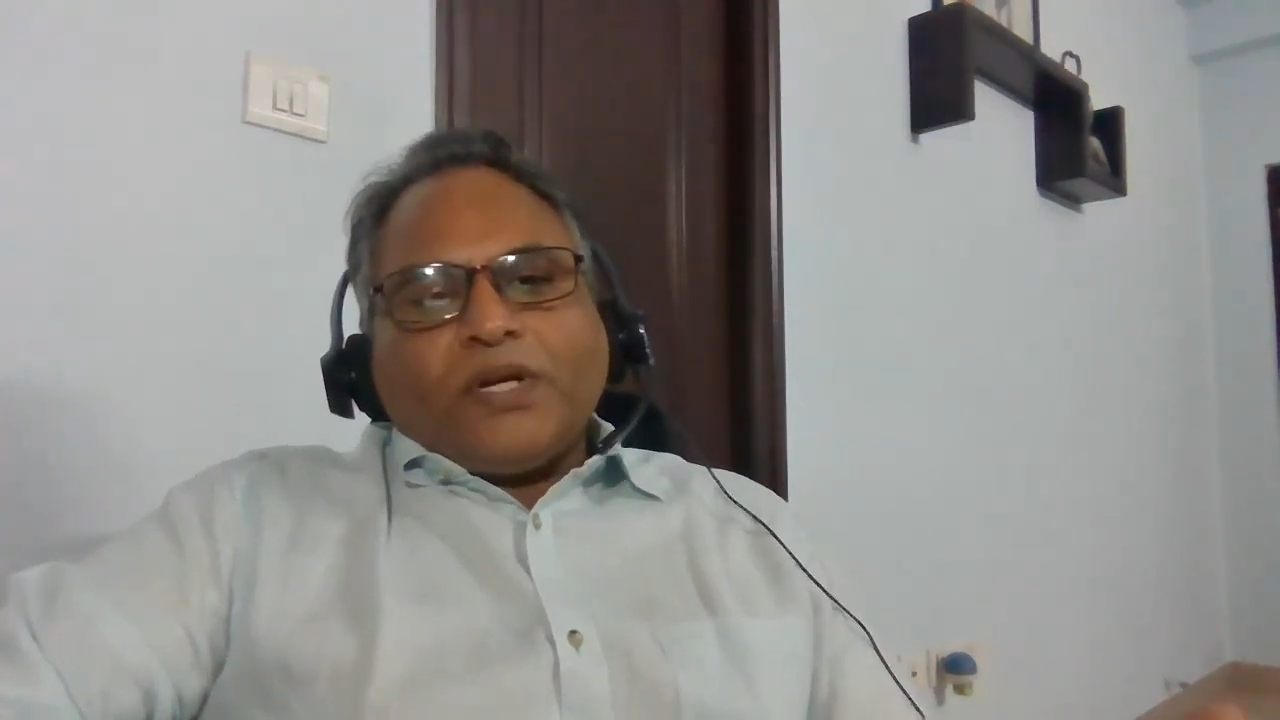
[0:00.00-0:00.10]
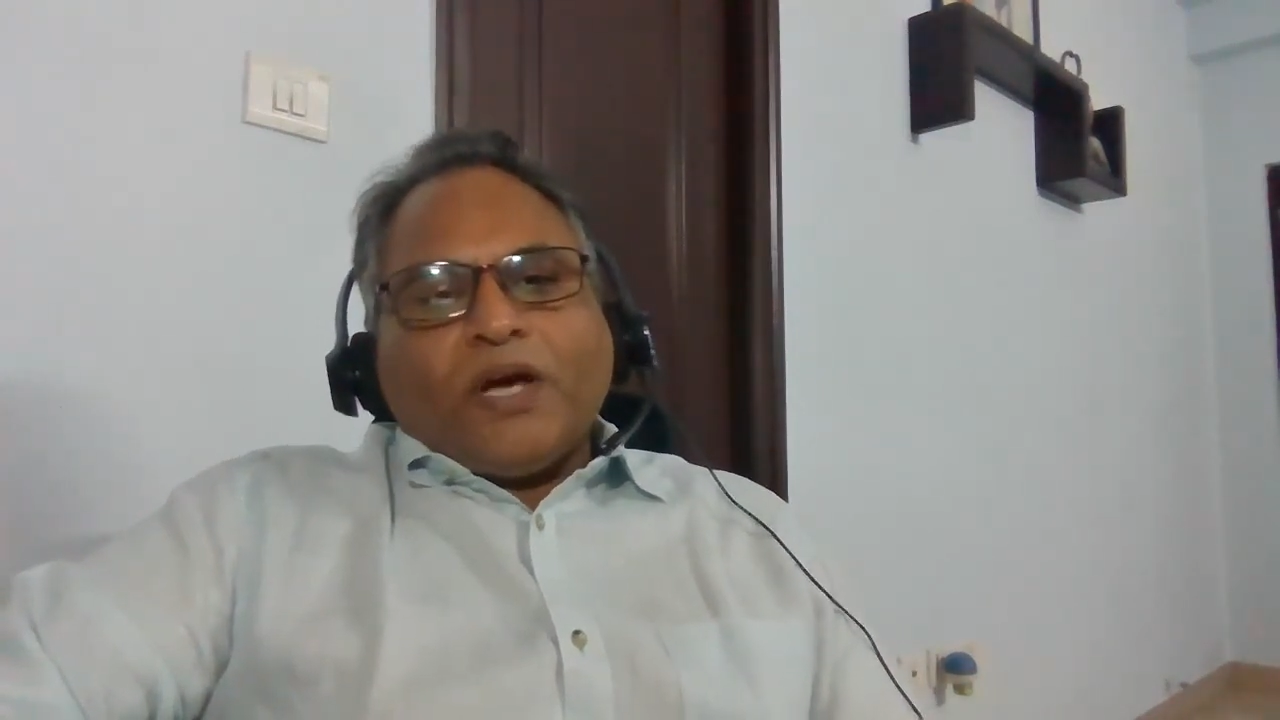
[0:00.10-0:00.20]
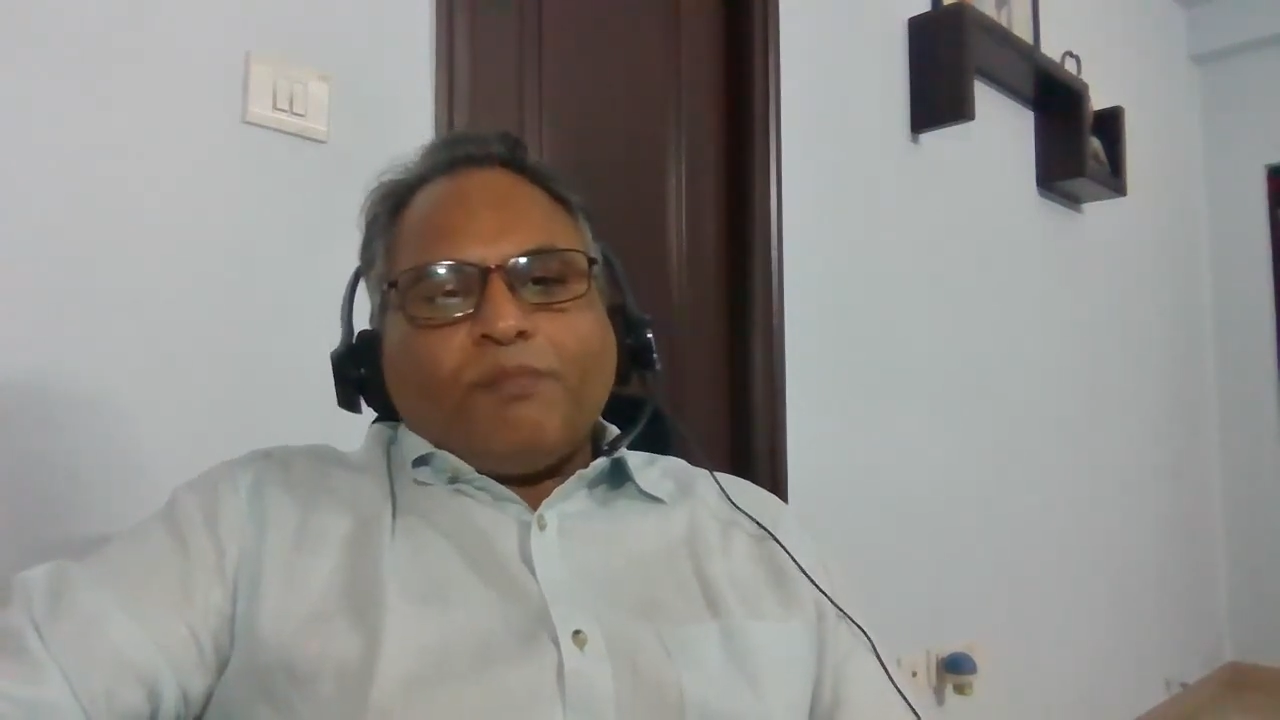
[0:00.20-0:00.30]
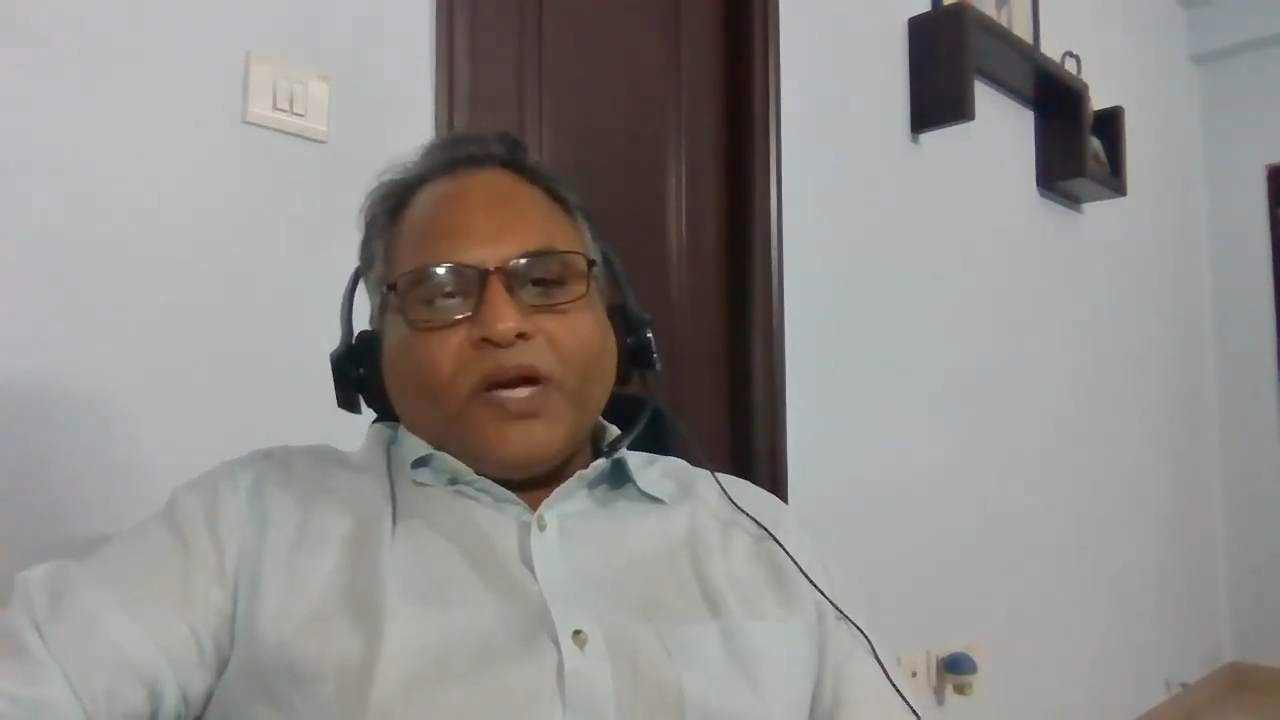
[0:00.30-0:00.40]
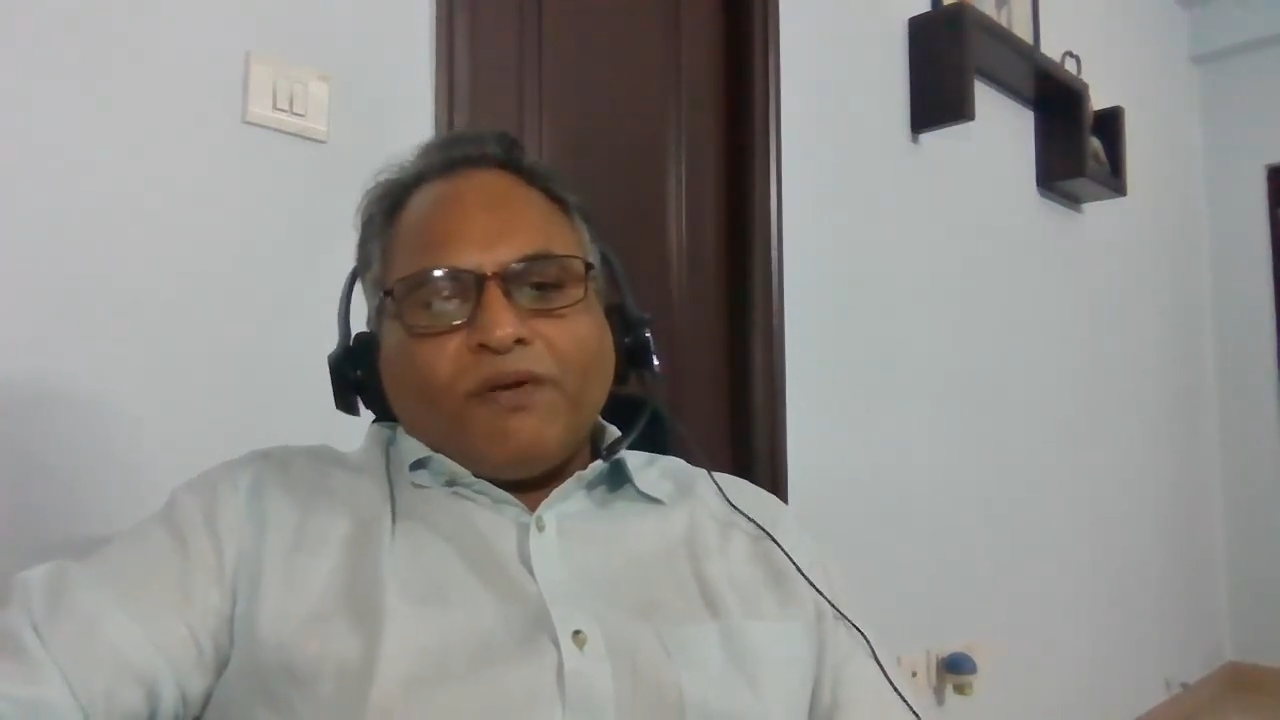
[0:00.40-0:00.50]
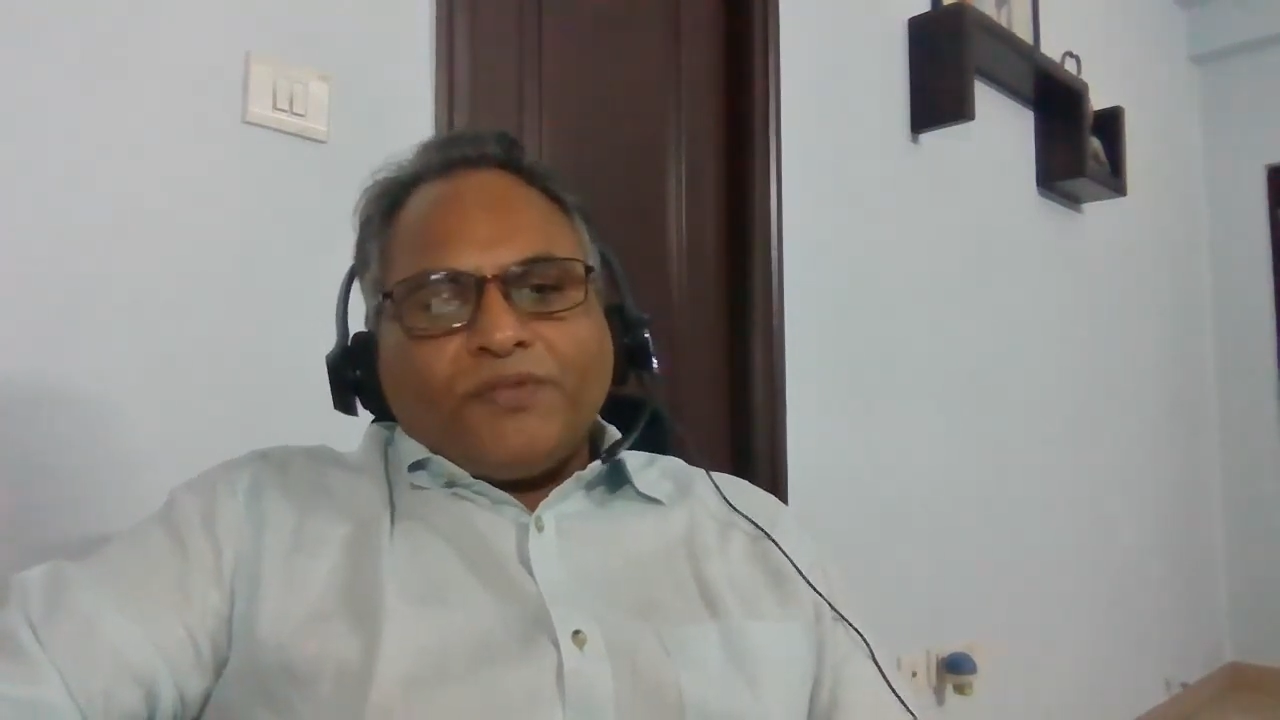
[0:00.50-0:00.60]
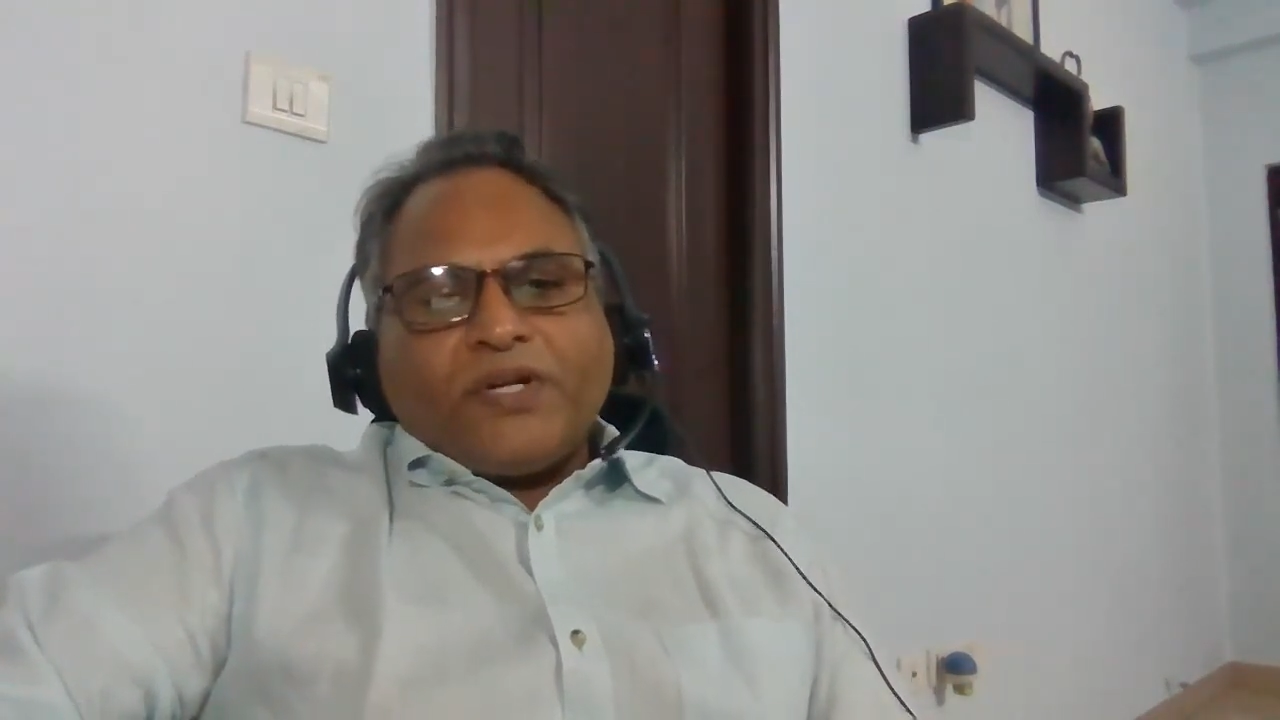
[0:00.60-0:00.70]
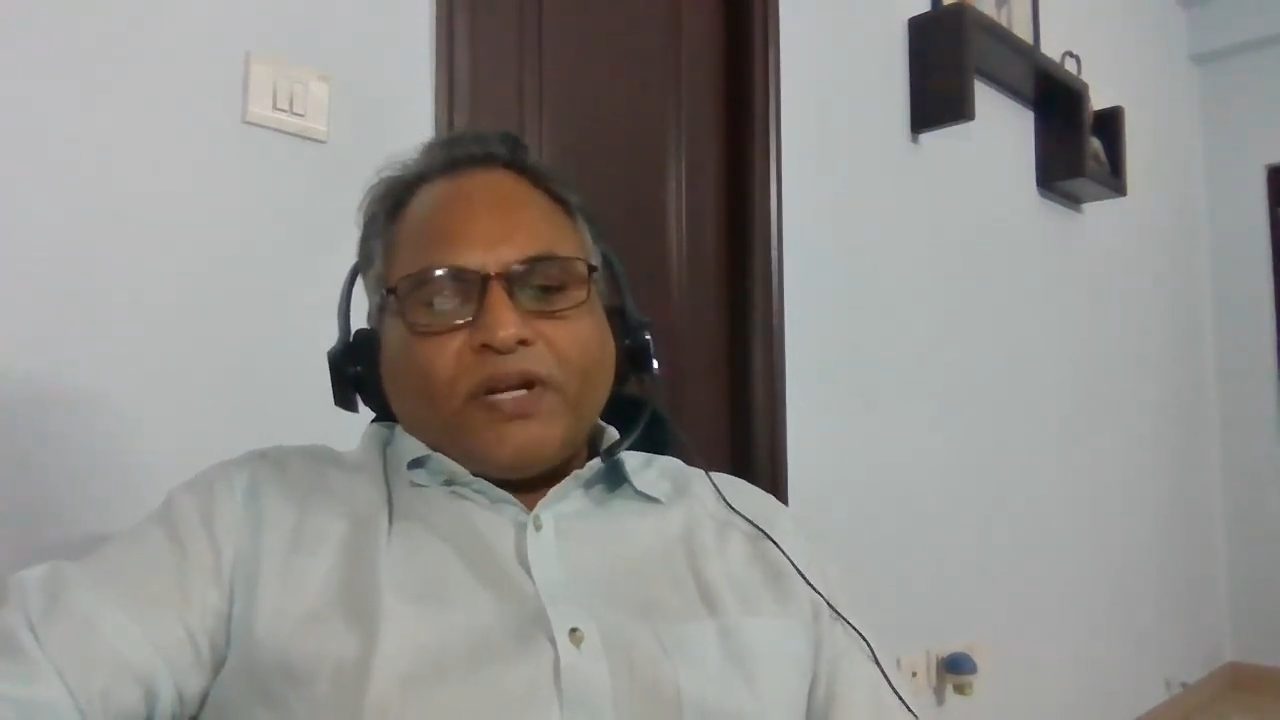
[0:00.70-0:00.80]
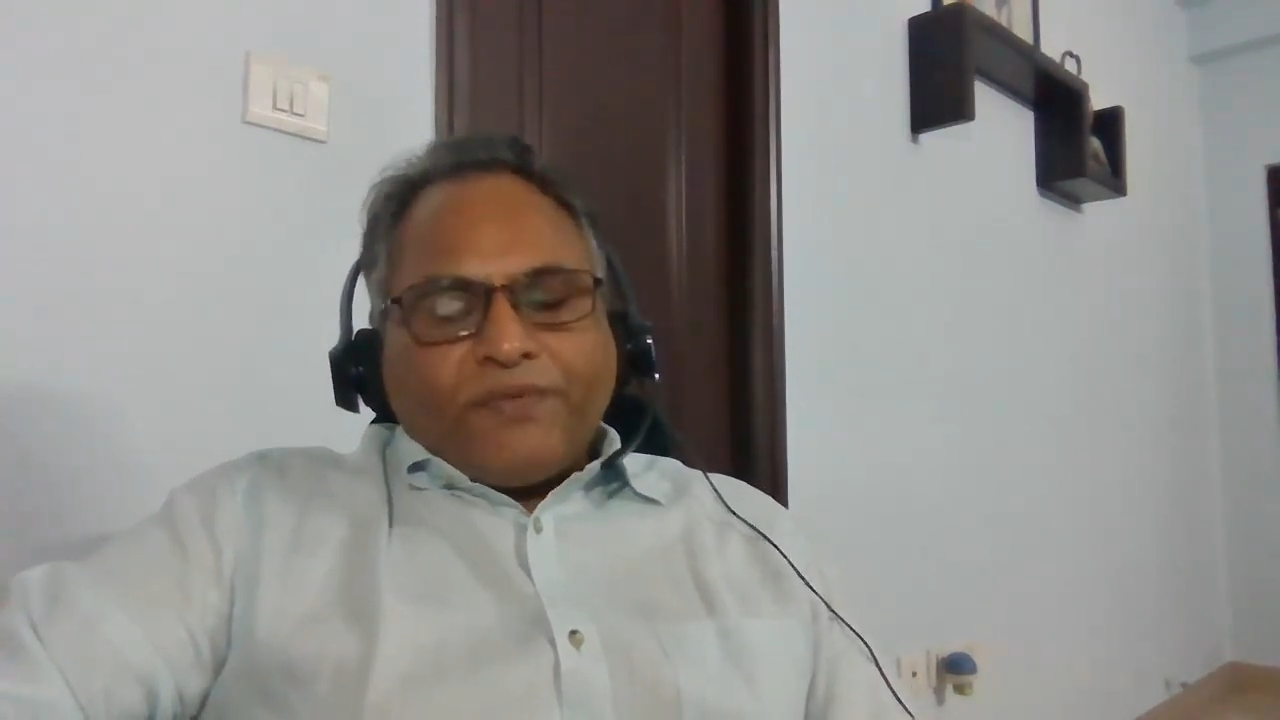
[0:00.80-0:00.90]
the on behalf